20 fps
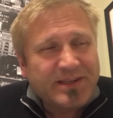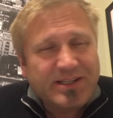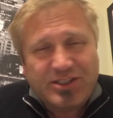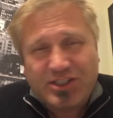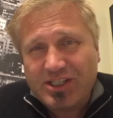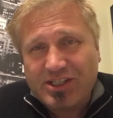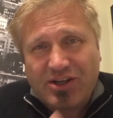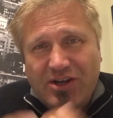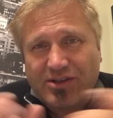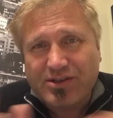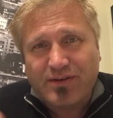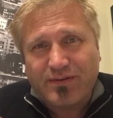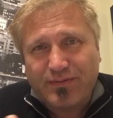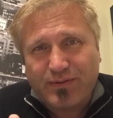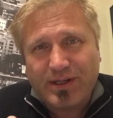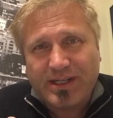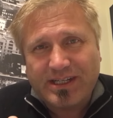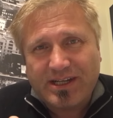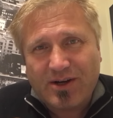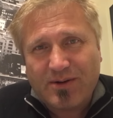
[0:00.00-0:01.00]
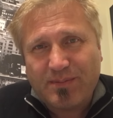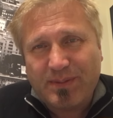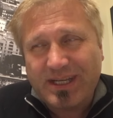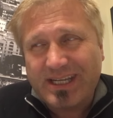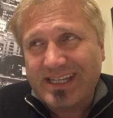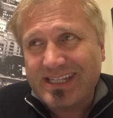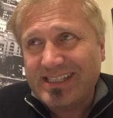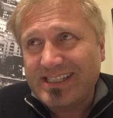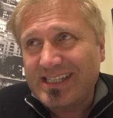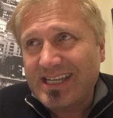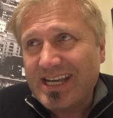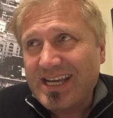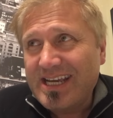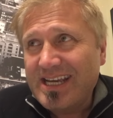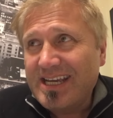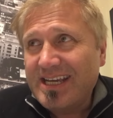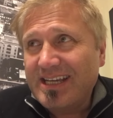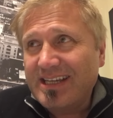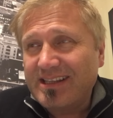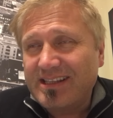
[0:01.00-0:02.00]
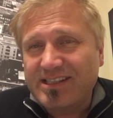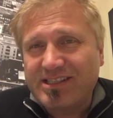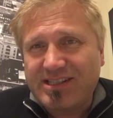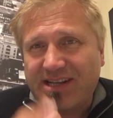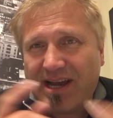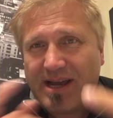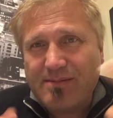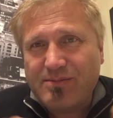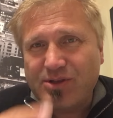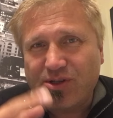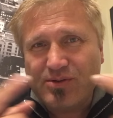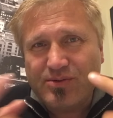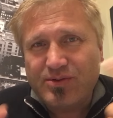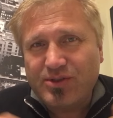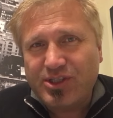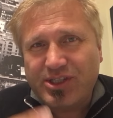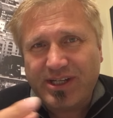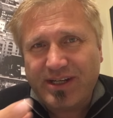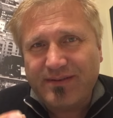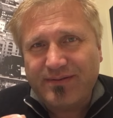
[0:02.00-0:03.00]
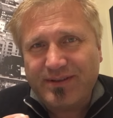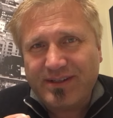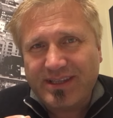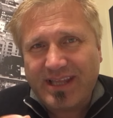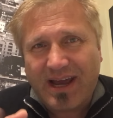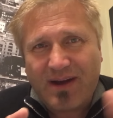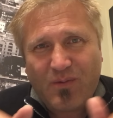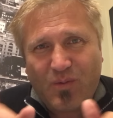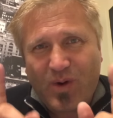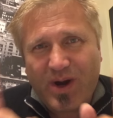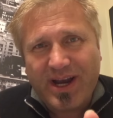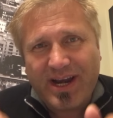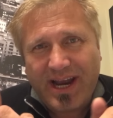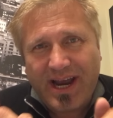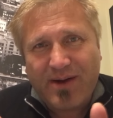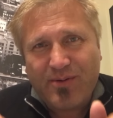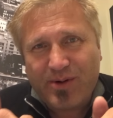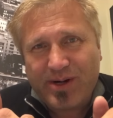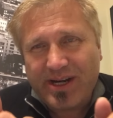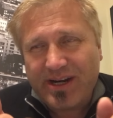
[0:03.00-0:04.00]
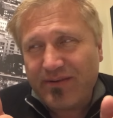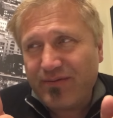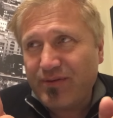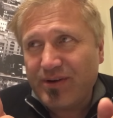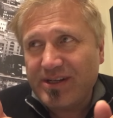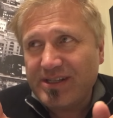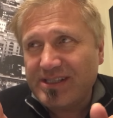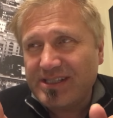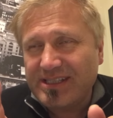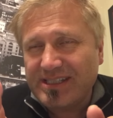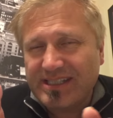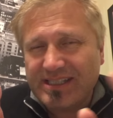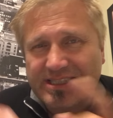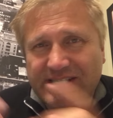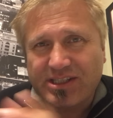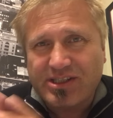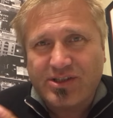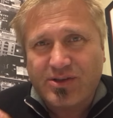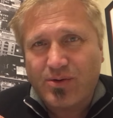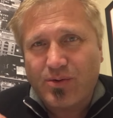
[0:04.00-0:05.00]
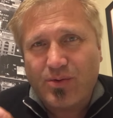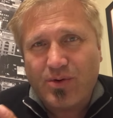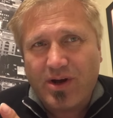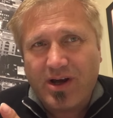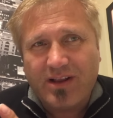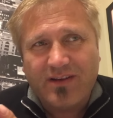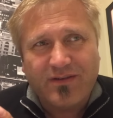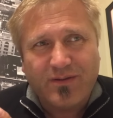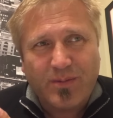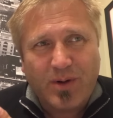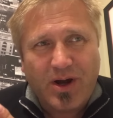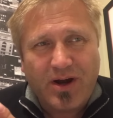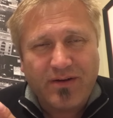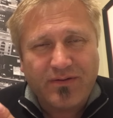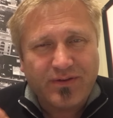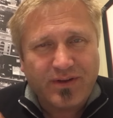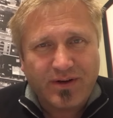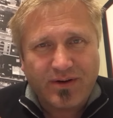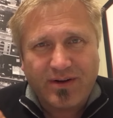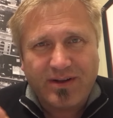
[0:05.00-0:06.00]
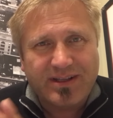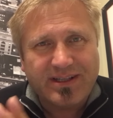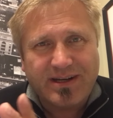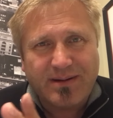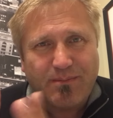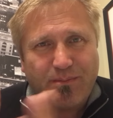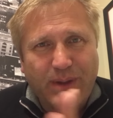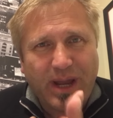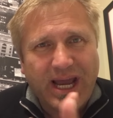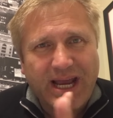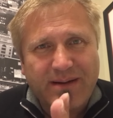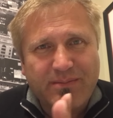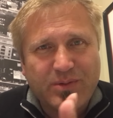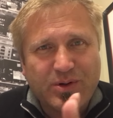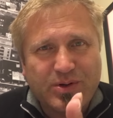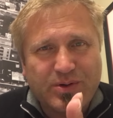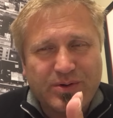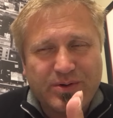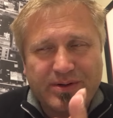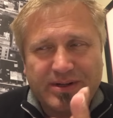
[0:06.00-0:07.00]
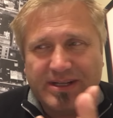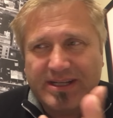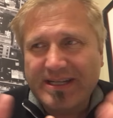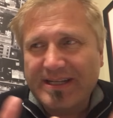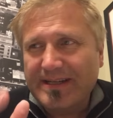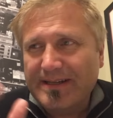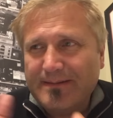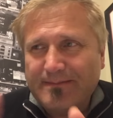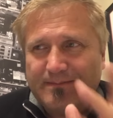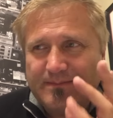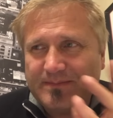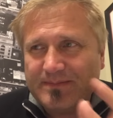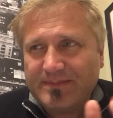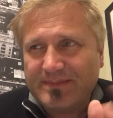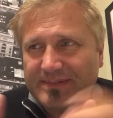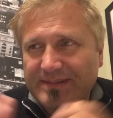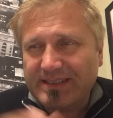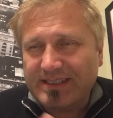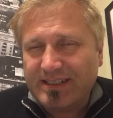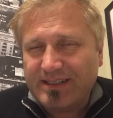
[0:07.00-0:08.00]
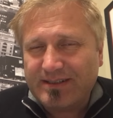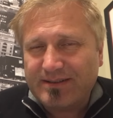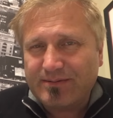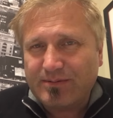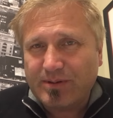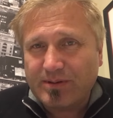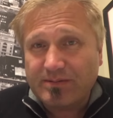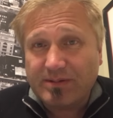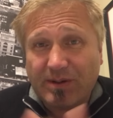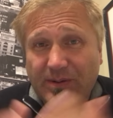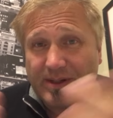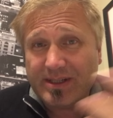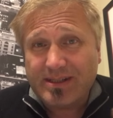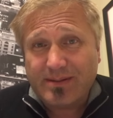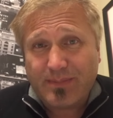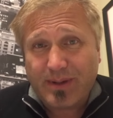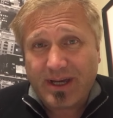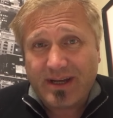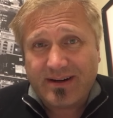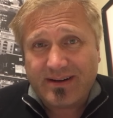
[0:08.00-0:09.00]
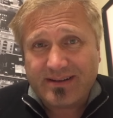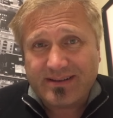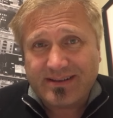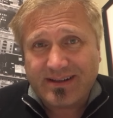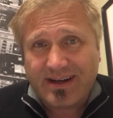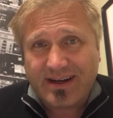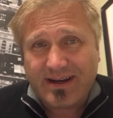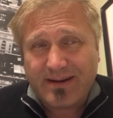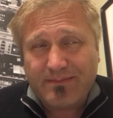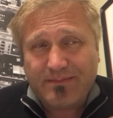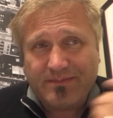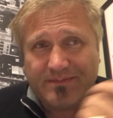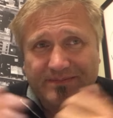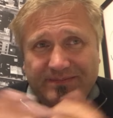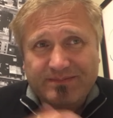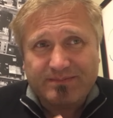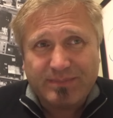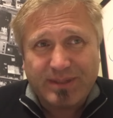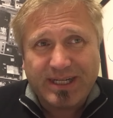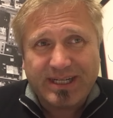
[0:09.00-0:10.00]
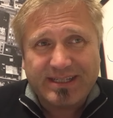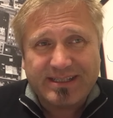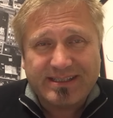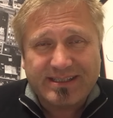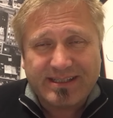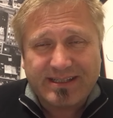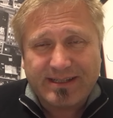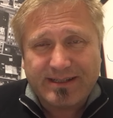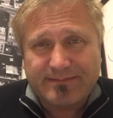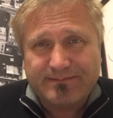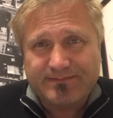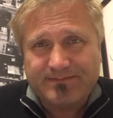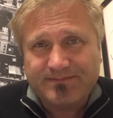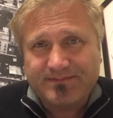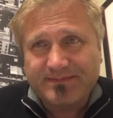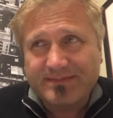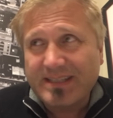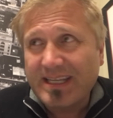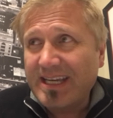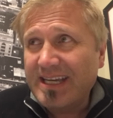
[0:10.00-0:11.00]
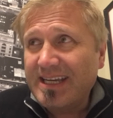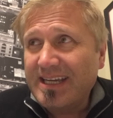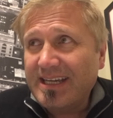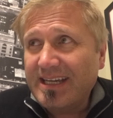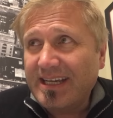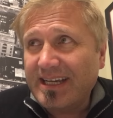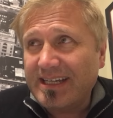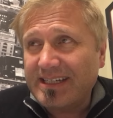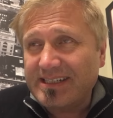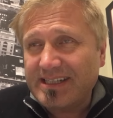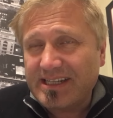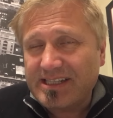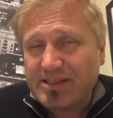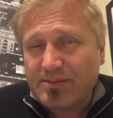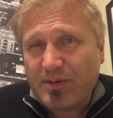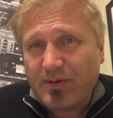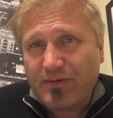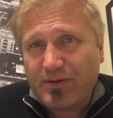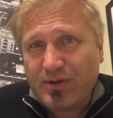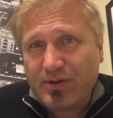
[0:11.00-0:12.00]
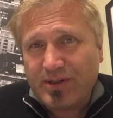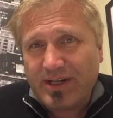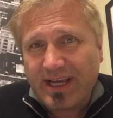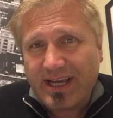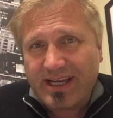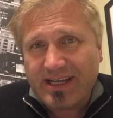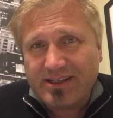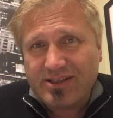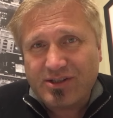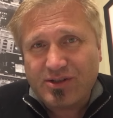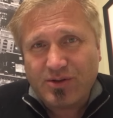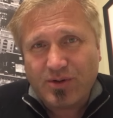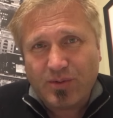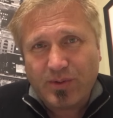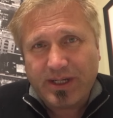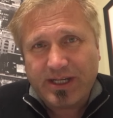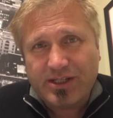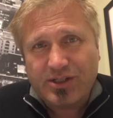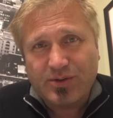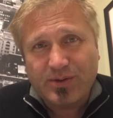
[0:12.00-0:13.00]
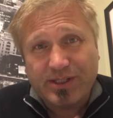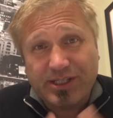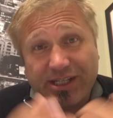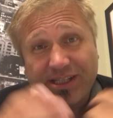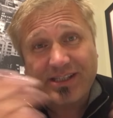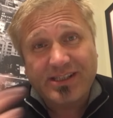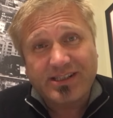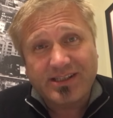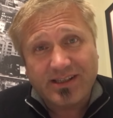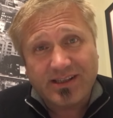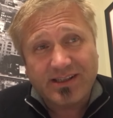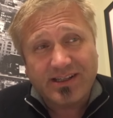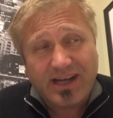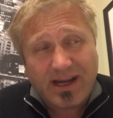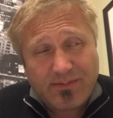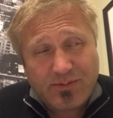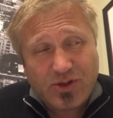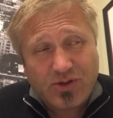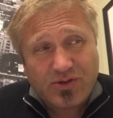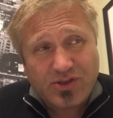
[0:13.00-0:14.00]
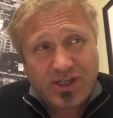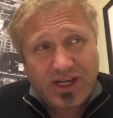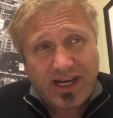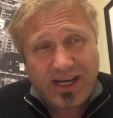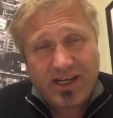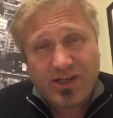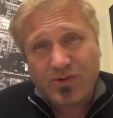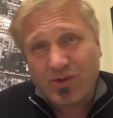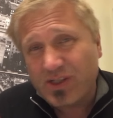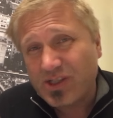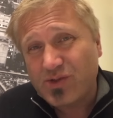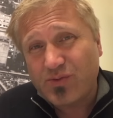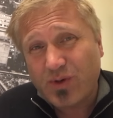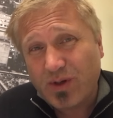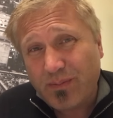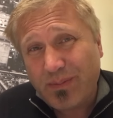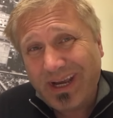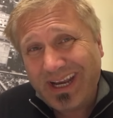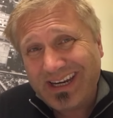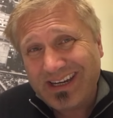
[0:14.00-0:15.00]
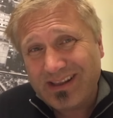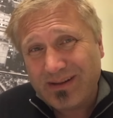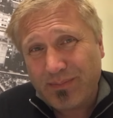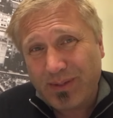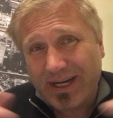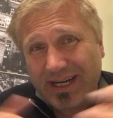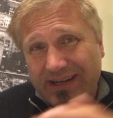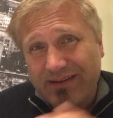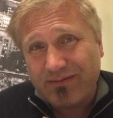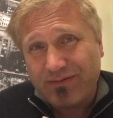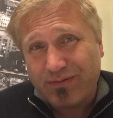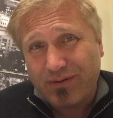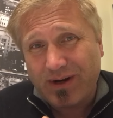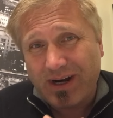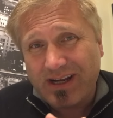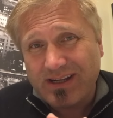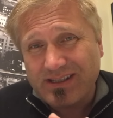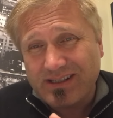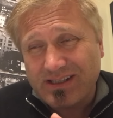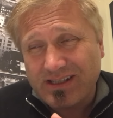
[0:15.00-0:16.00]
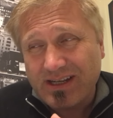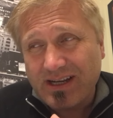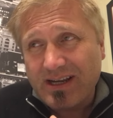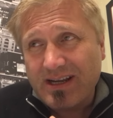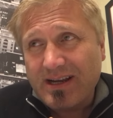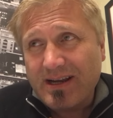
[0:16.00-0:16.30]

She's also freaked out because this time zone shift, that one hour difference, it's just thrown all of them off. They're all in a bad mood. You know, they went to bed on time, but um, it takes them a few days to a week to adjust to the time zone change, which is a real pain in the butt for us.